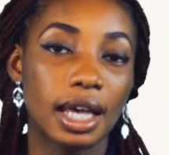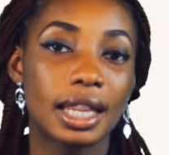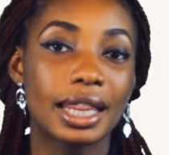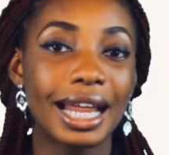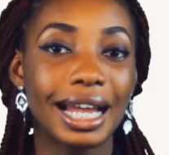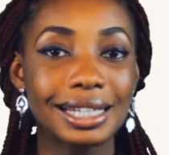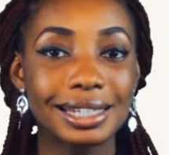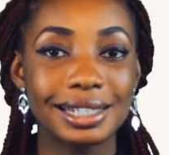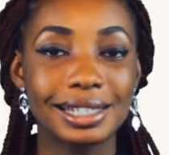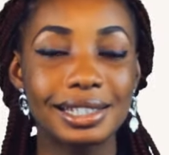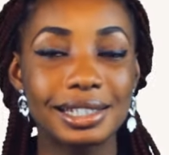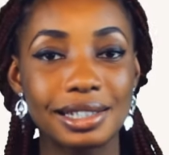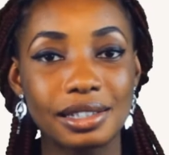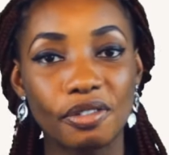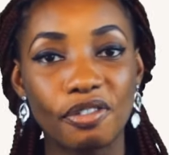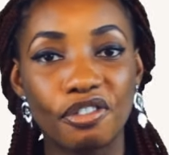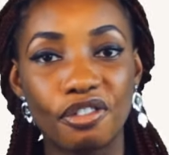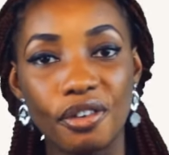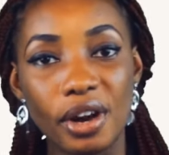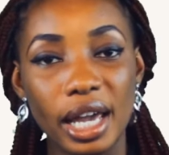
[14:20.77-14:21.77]
That is
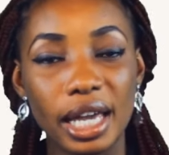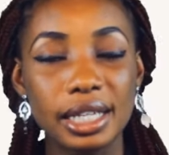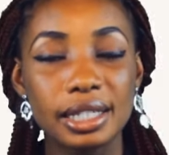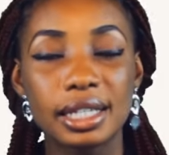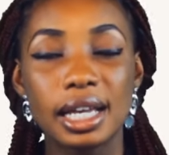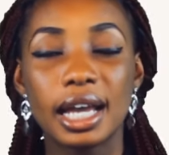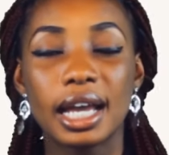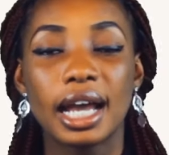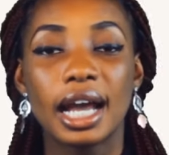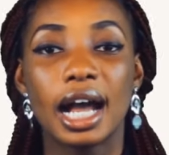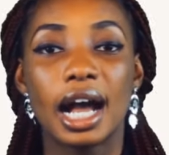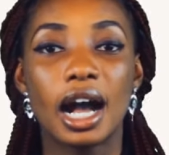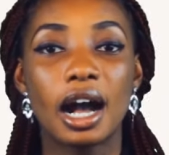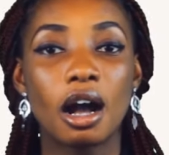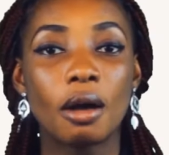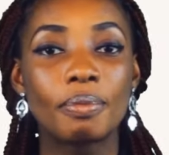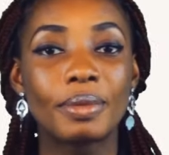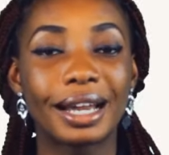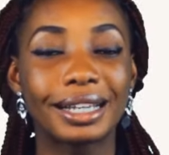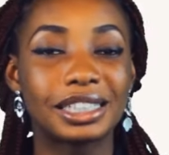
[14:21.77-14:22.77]
the phrase
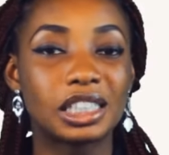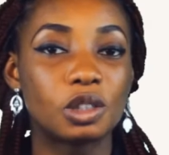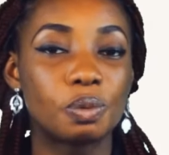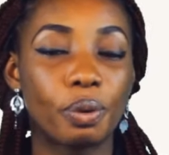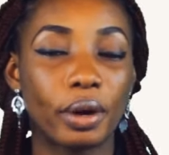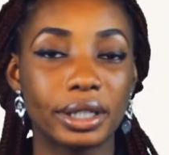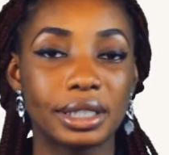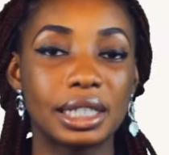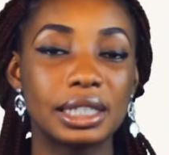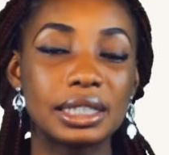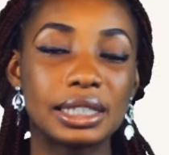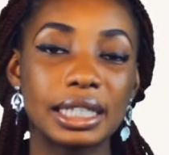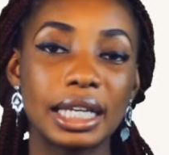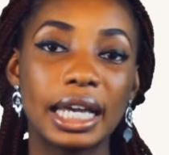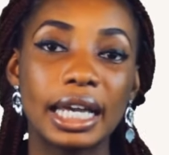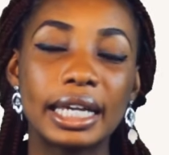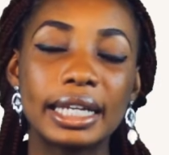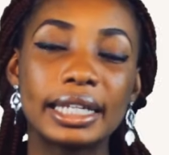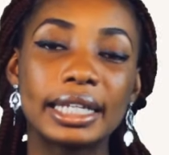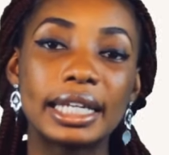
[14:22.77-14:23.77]
that is present
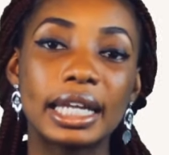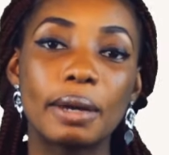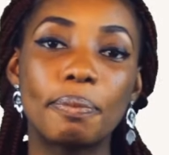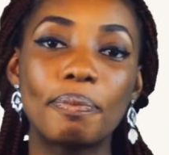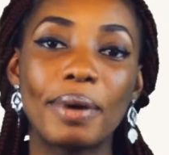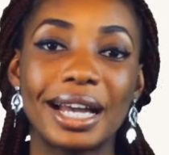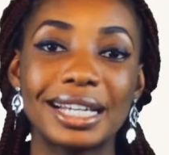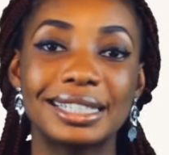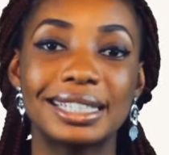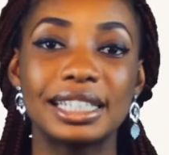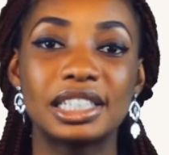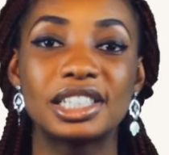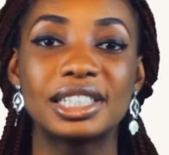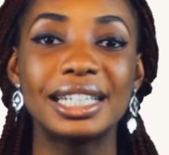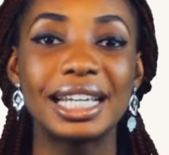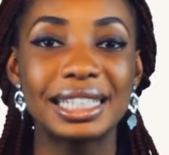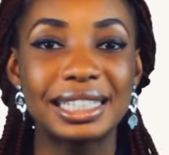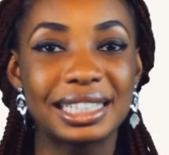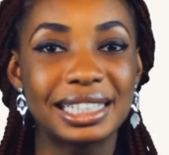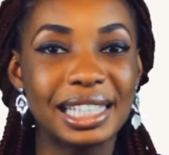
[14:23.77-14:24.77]
in the passage.
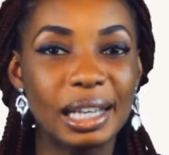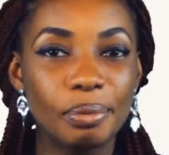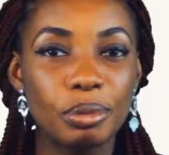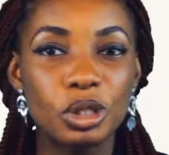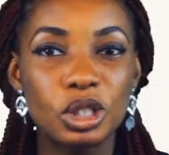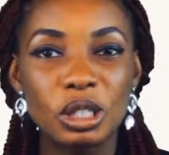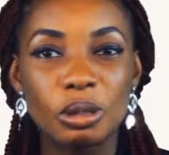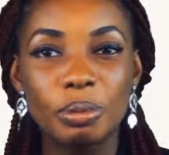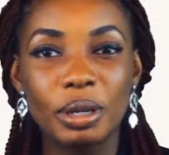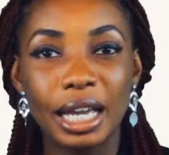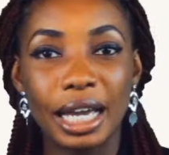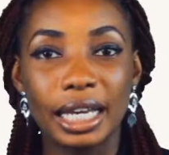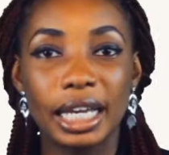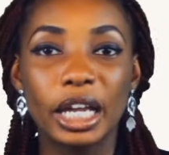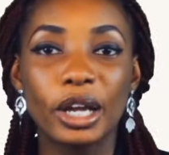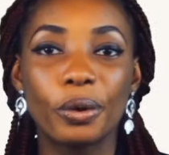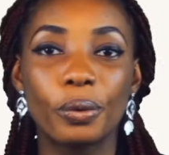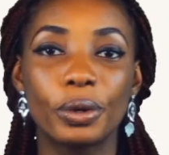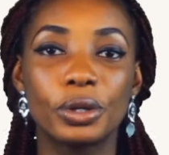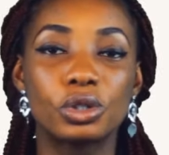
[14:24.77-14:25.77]
There seems to be an
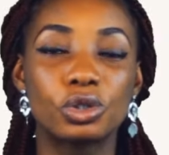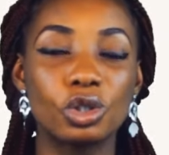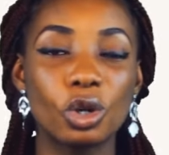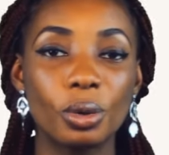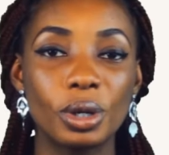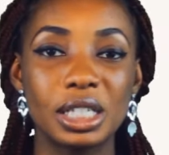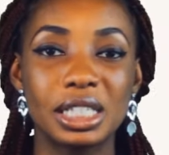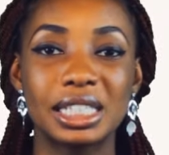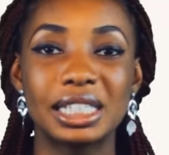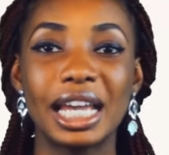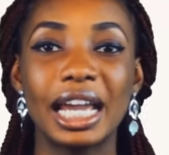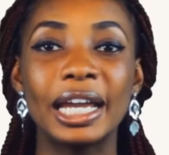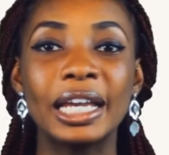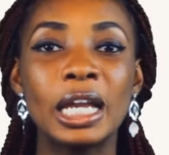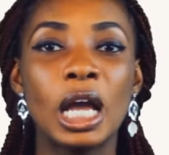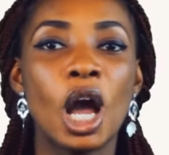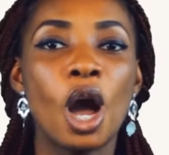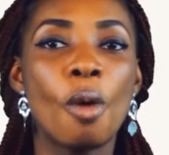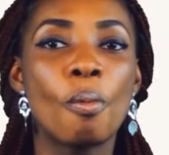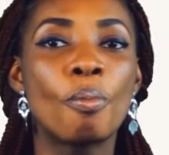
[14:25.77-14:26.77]
increase. So he's
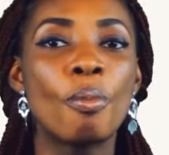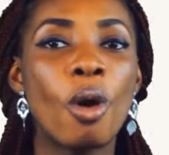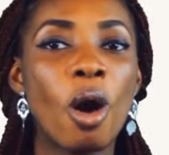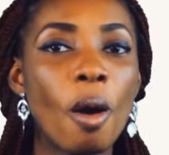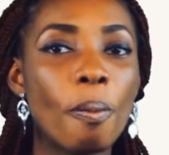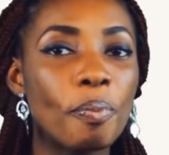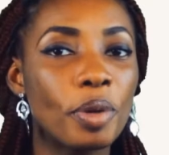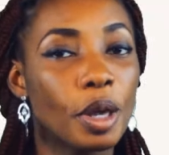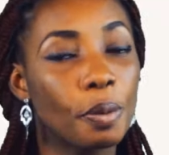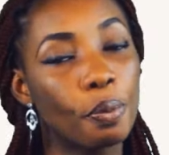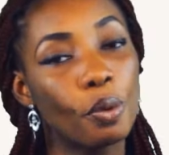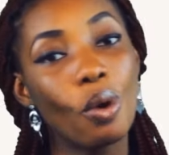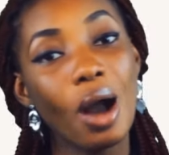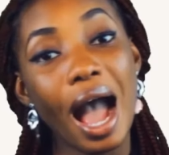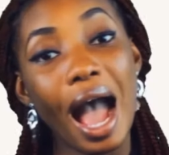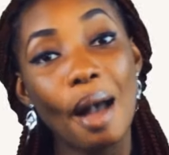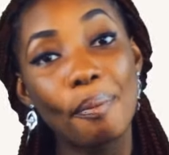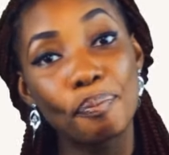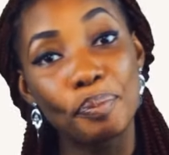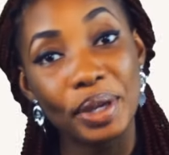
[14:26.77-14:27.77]
saying more people
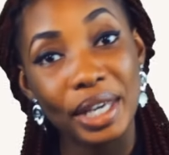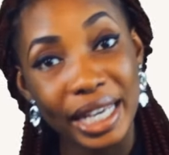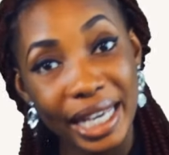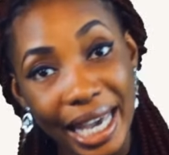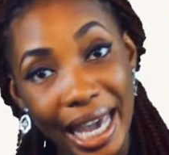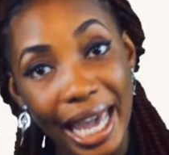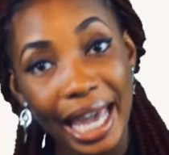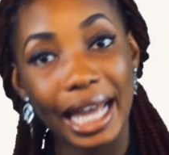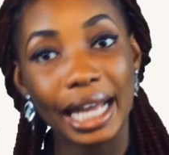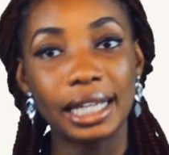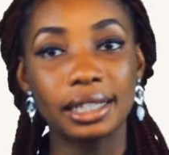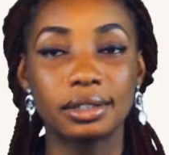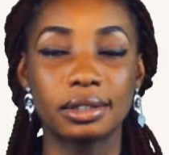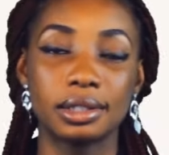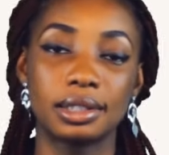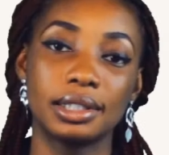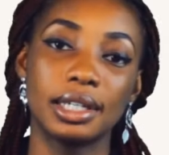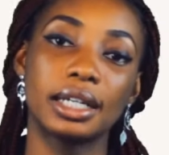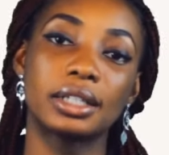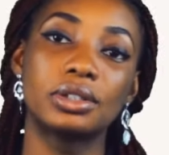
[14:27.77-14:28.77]
appear
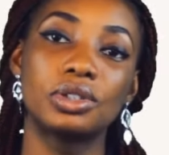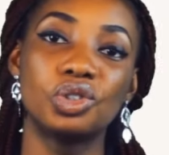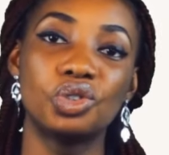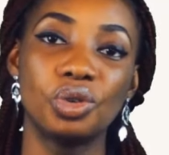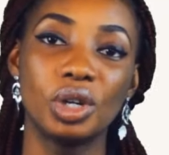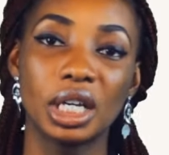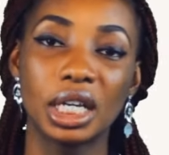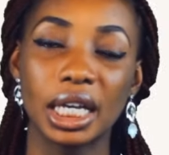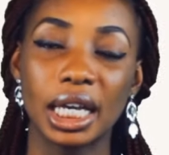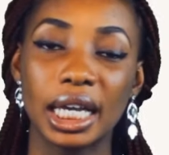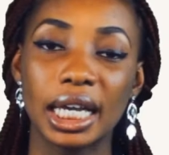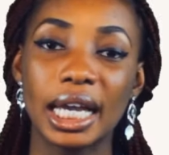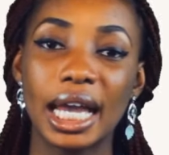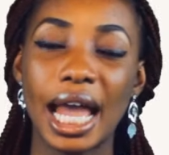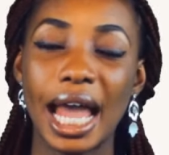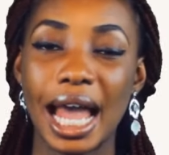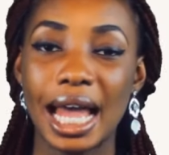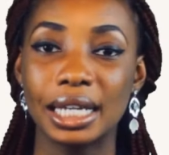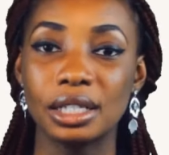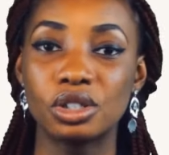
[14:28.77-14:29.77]
to take to drinking
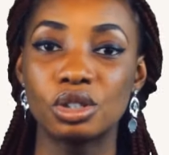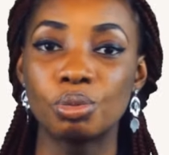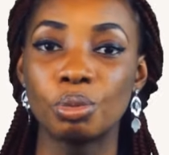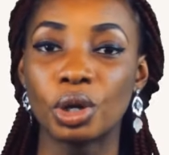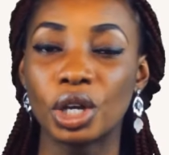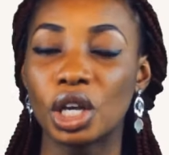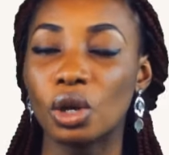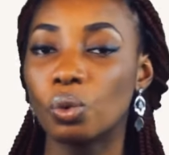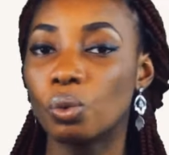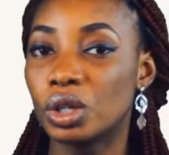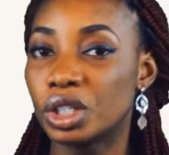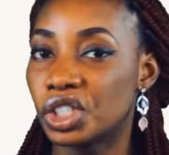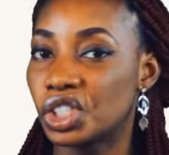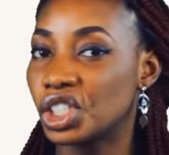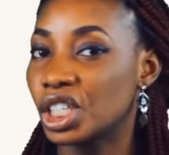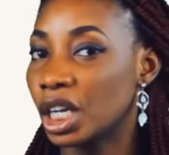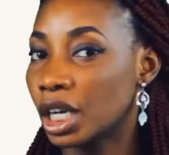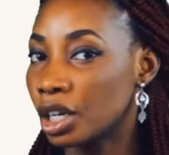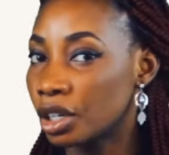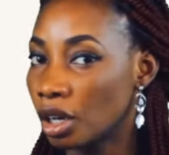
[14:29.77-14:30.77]
and smoking, which
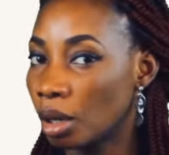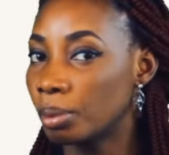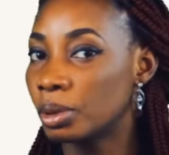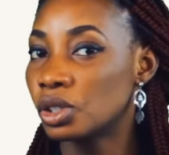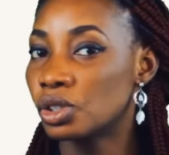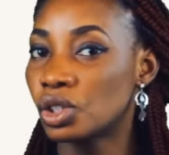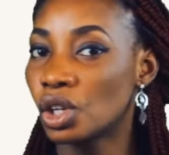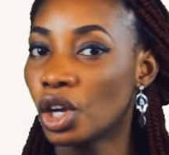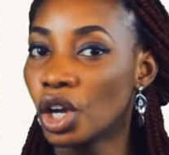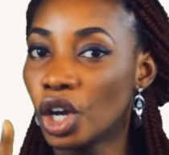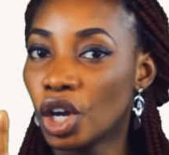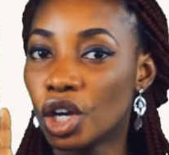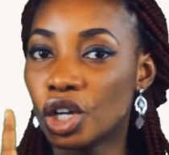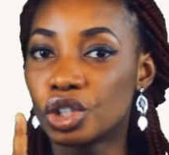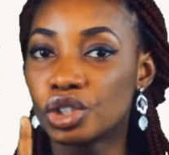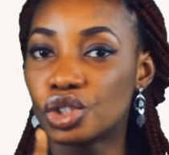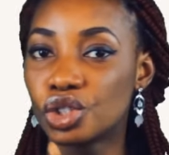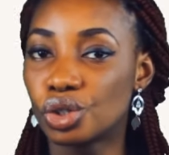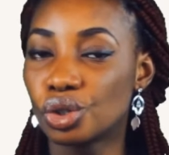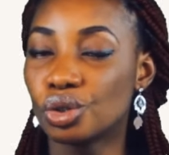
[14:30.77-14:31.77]
the economists
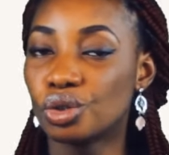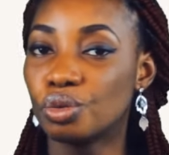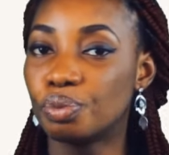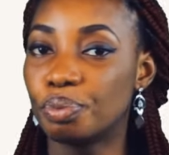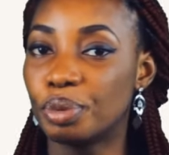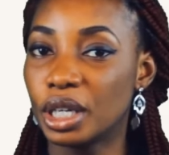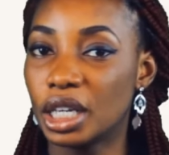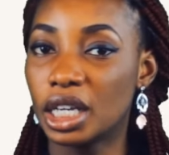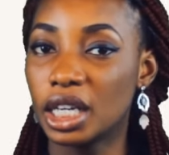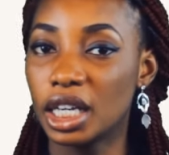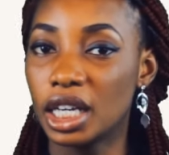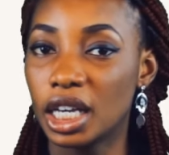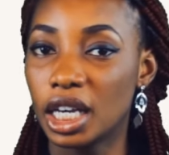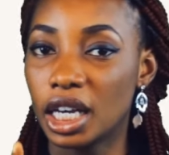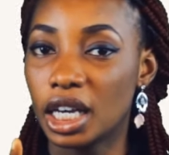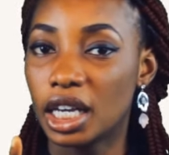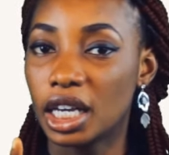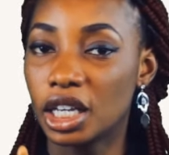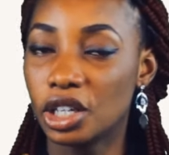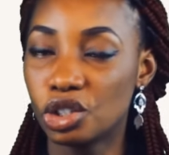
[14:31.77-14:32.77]
should be
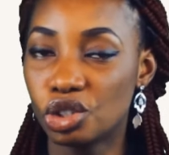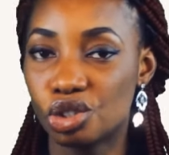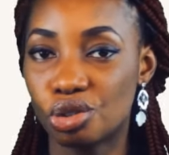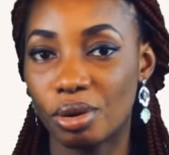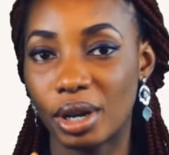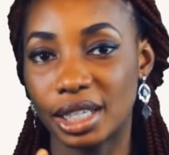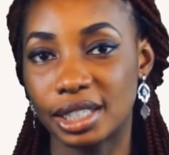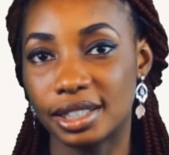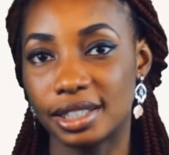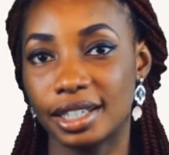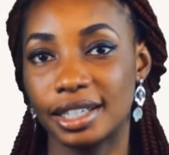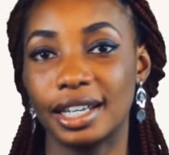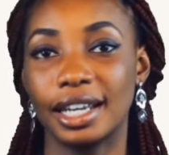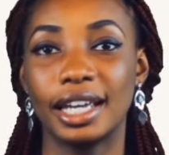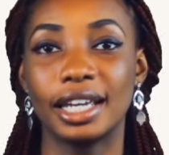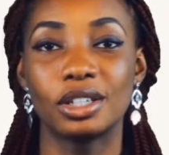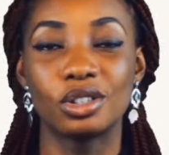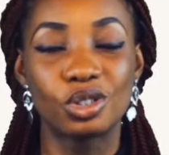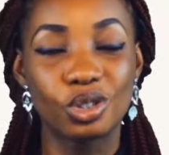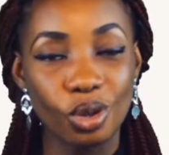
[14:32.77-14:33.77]
interested
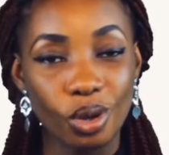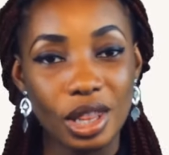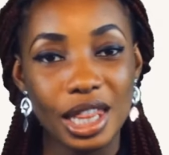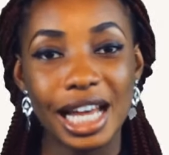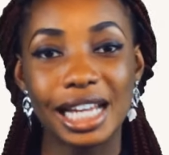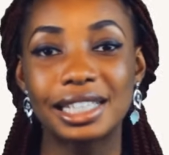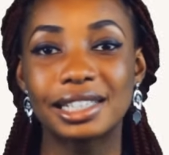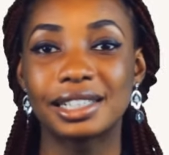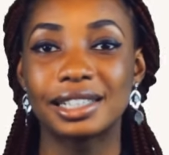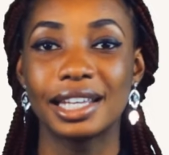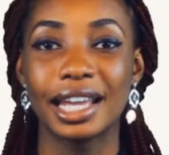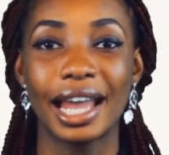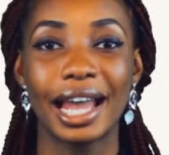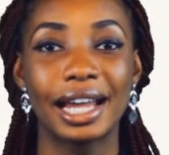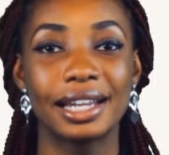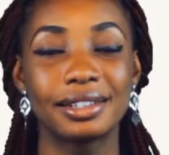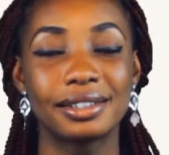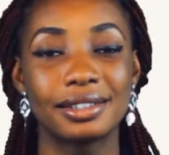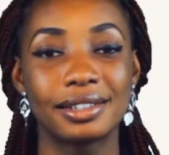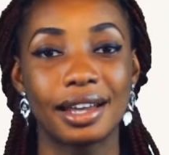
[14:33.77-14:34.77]
in. So that's the
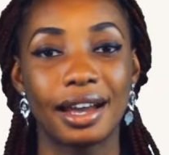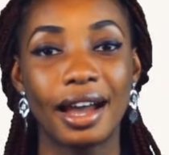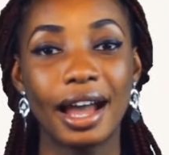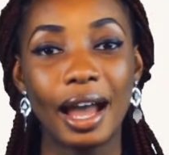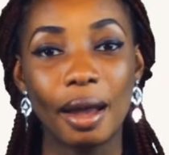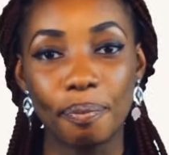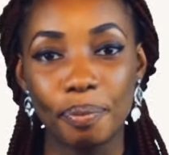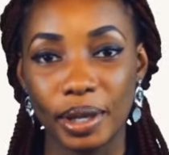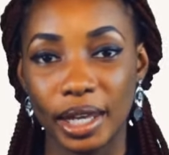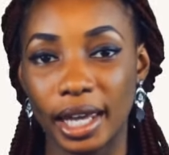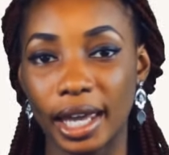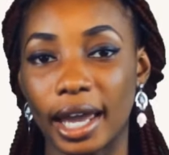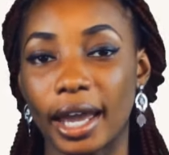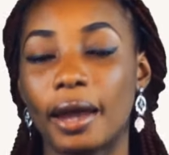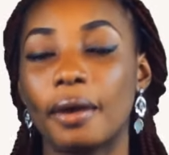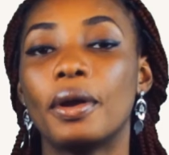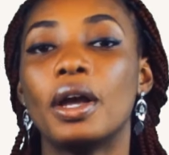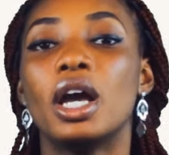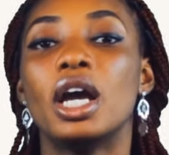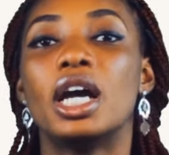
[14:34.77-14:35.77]
answer, appear.